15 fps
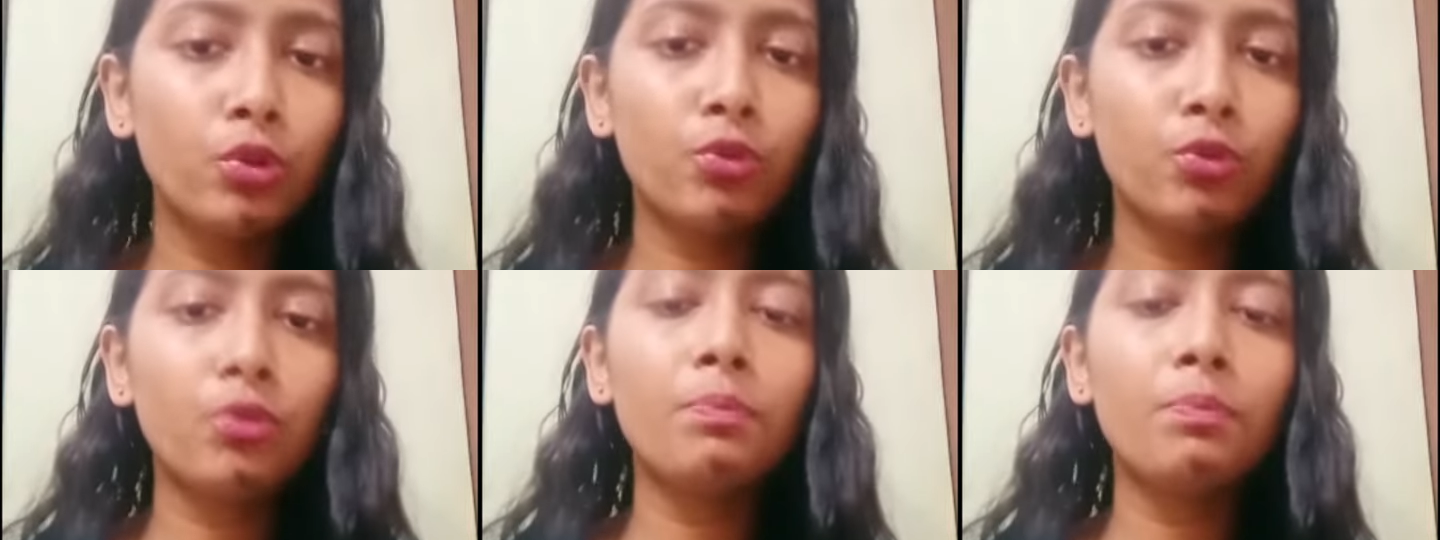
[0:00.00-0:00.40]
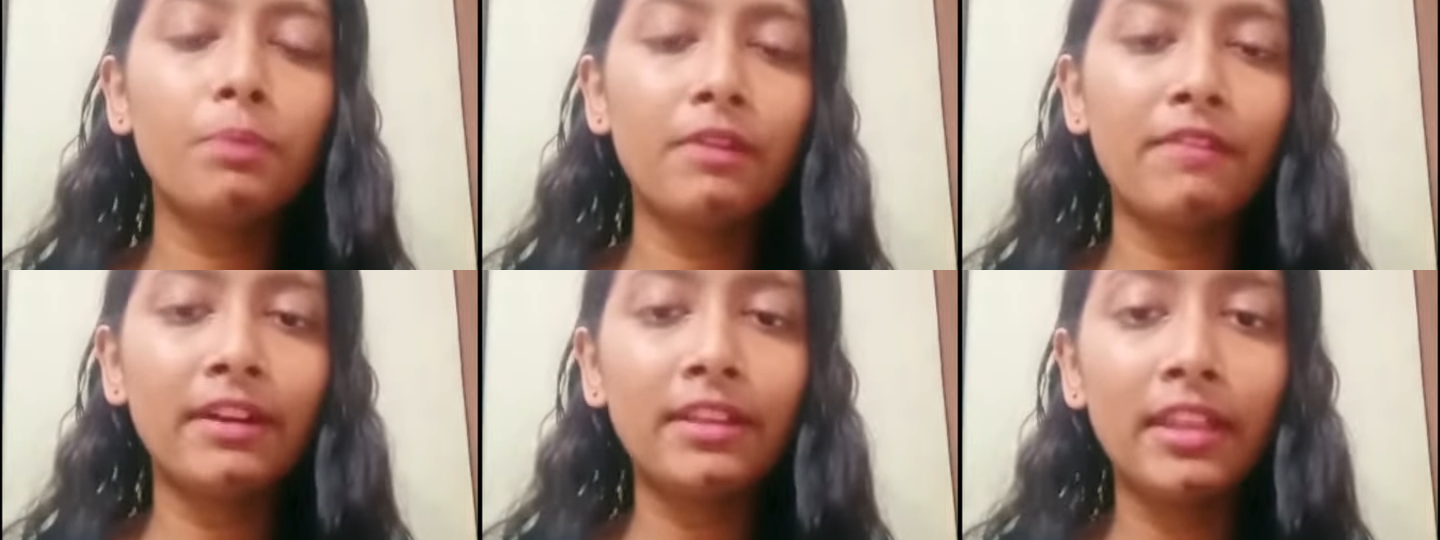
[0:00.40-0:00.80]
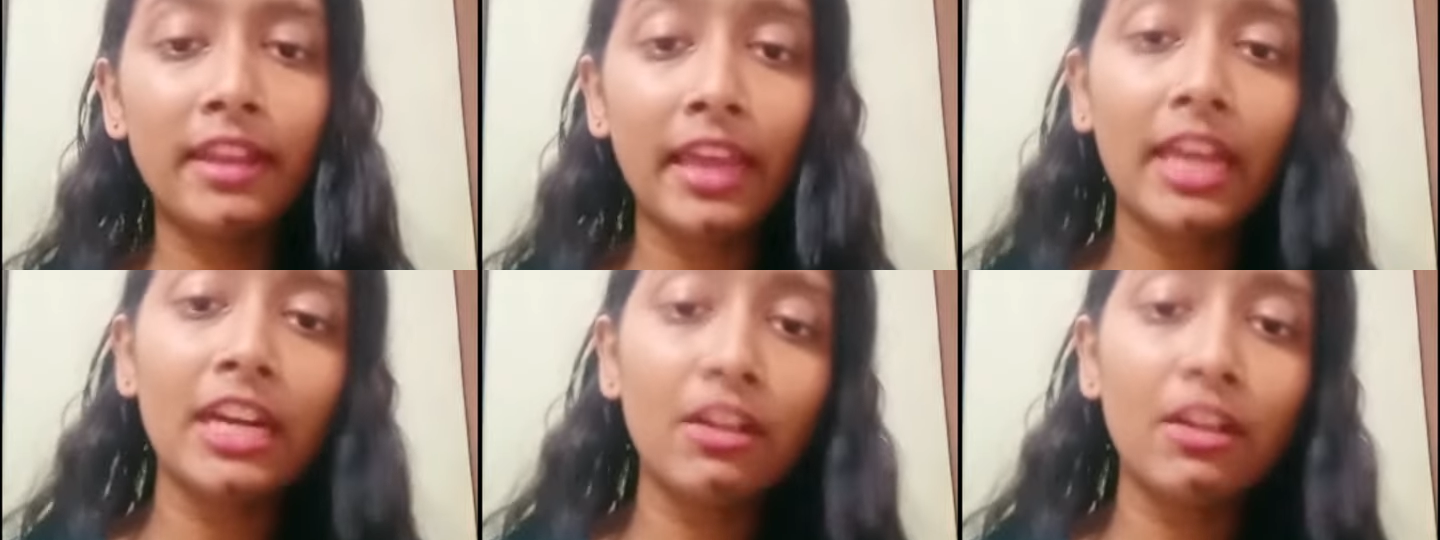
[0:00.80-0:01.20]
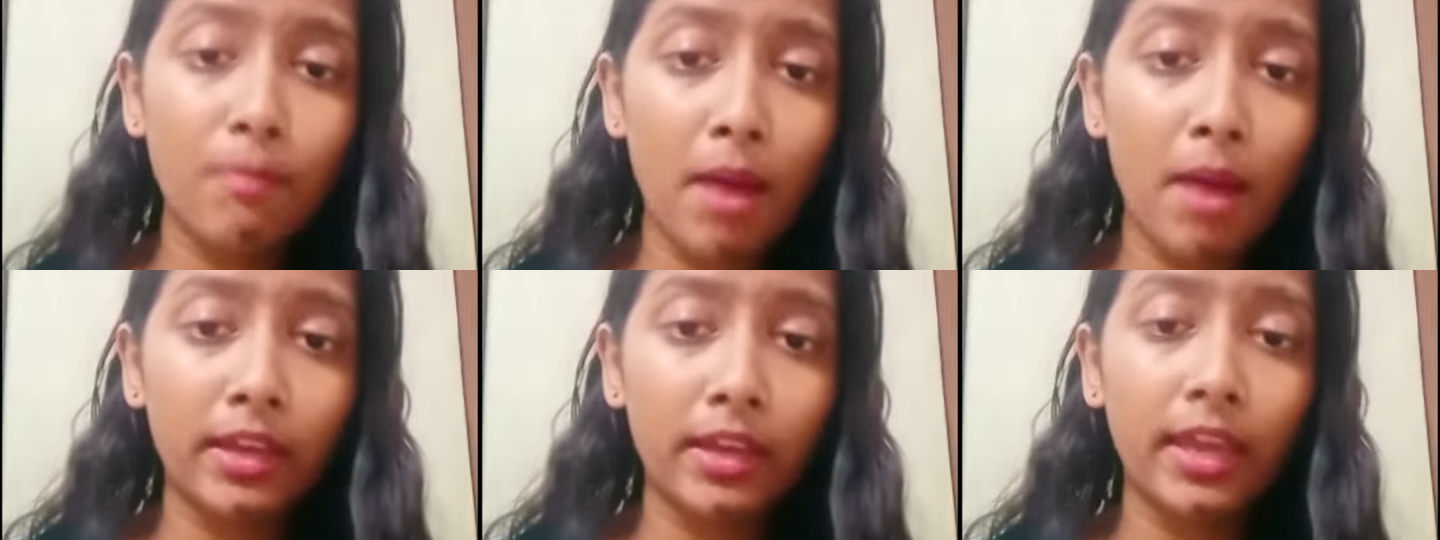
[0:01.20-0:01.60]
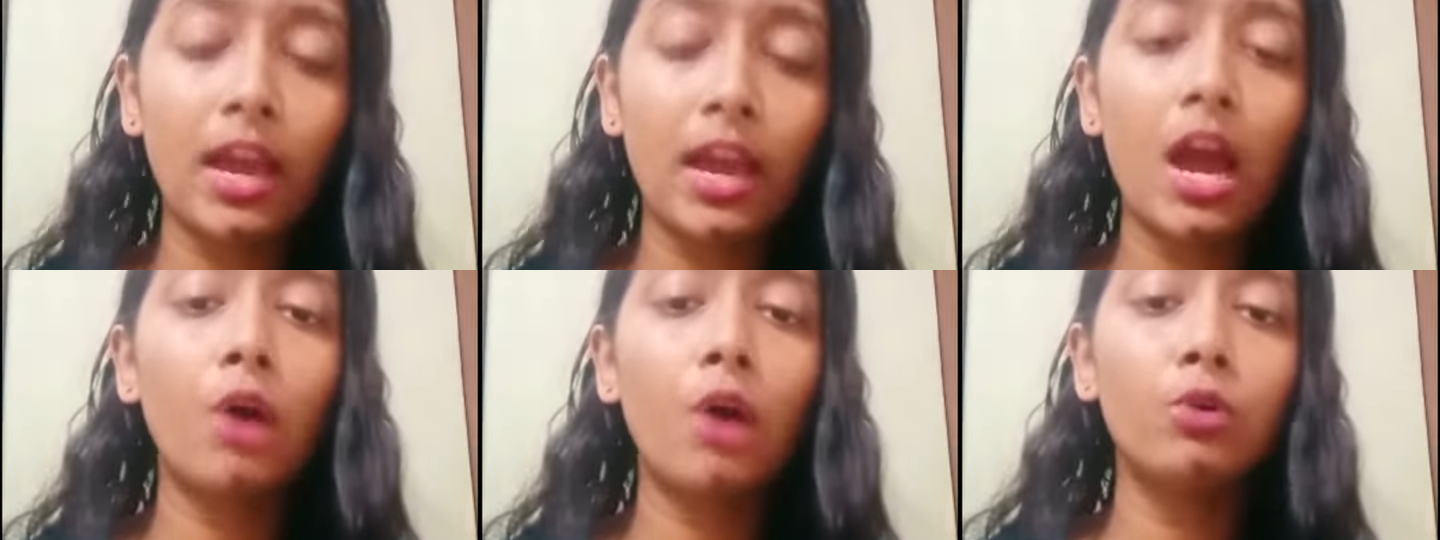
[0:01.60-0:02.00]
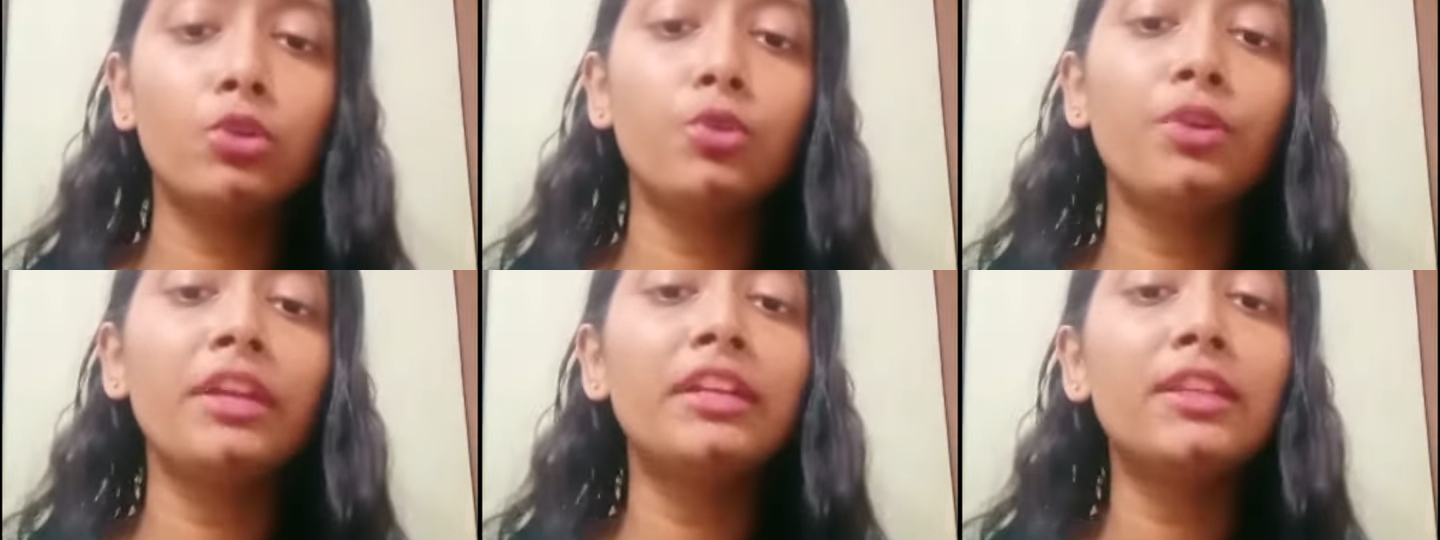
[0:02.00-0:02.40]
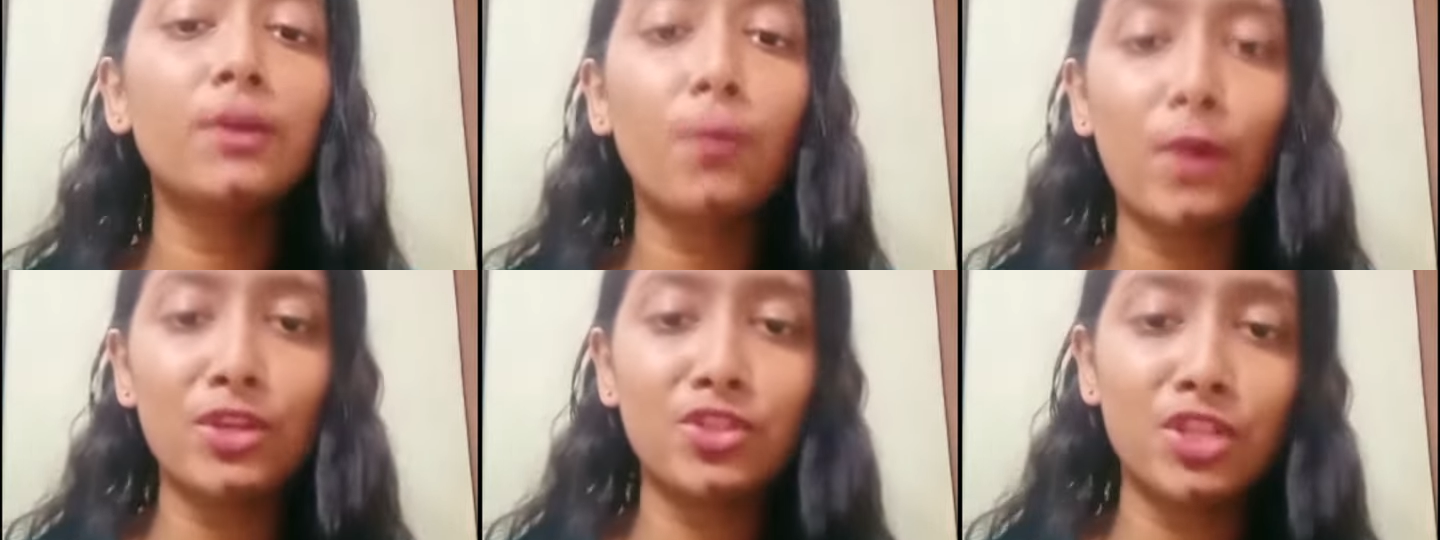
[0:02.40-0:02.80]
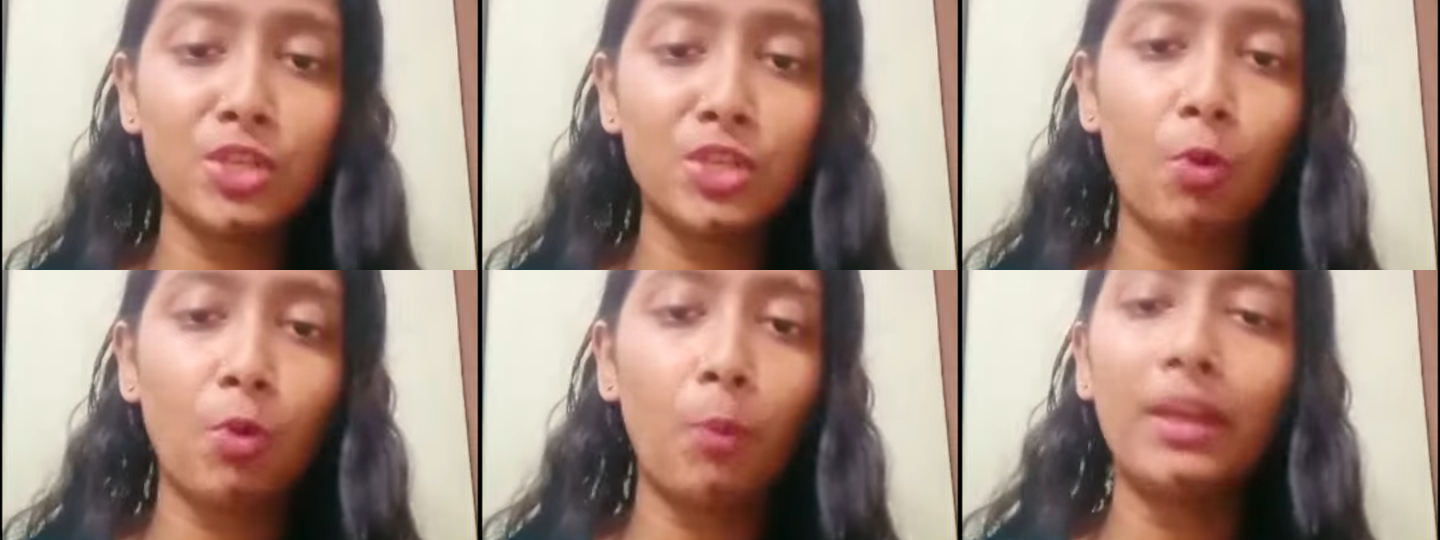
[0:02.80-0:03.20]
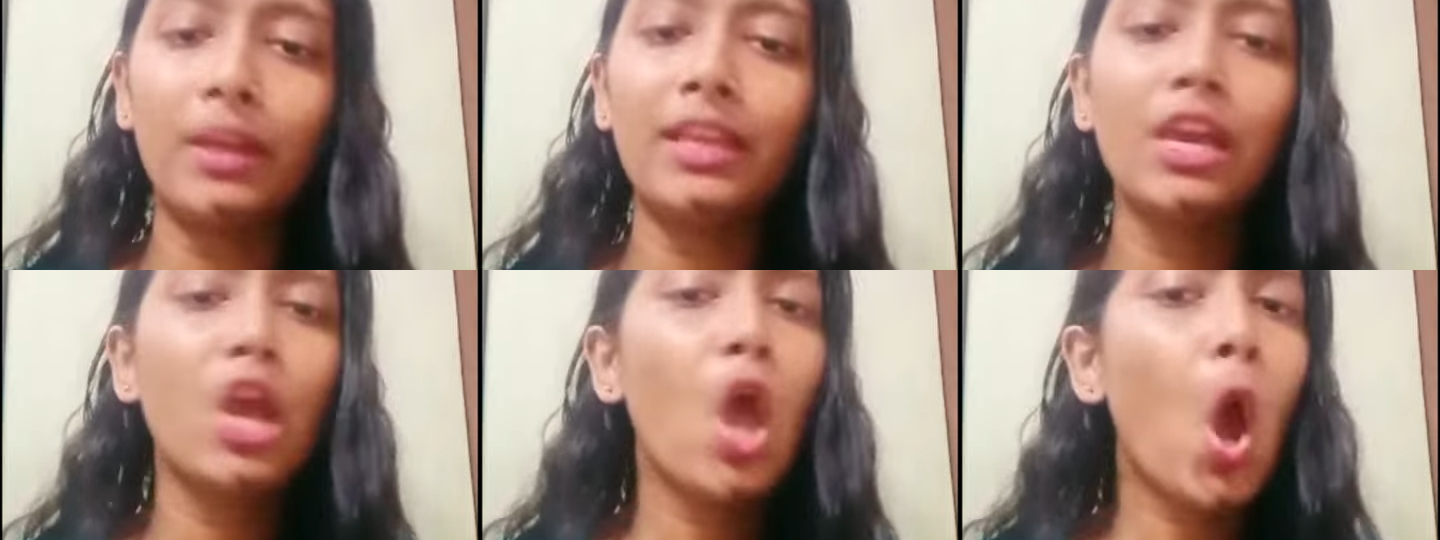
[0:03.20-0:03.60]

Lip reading: you know, prevent the negative marking, how to read the questions properly.